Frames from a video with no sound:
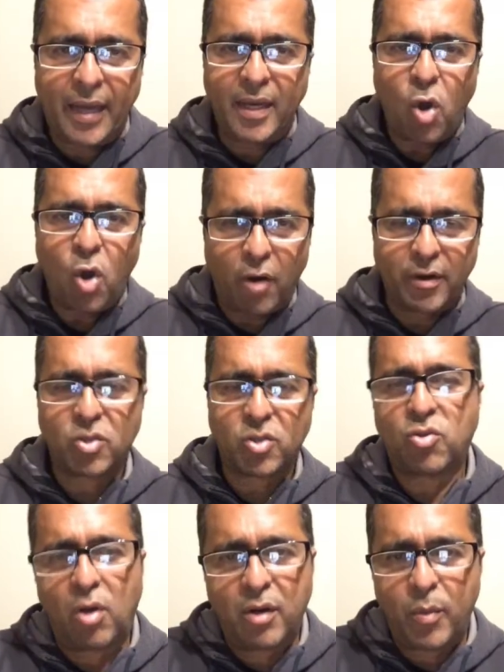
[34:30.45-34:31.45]
Any horror
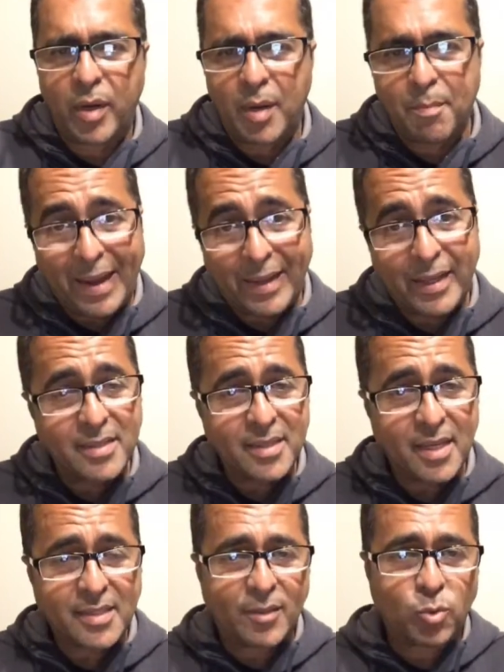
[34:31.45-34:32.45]
story with the
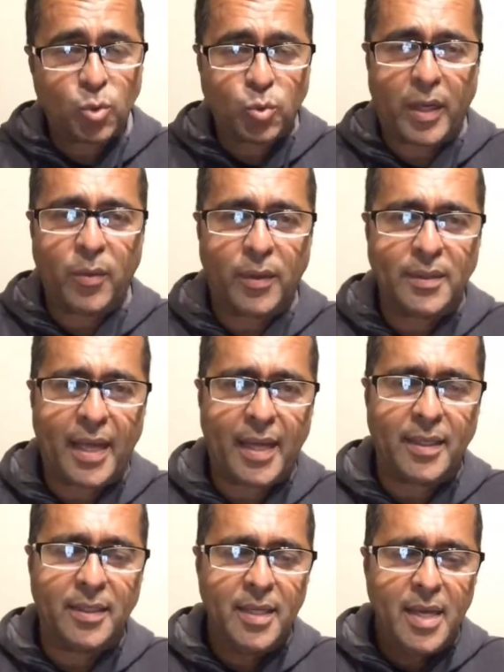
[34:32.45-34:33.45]
banking?
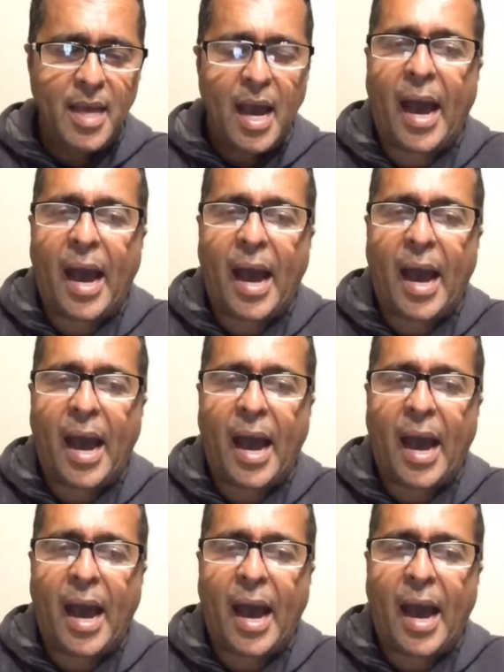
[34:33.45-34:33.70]
682-2110.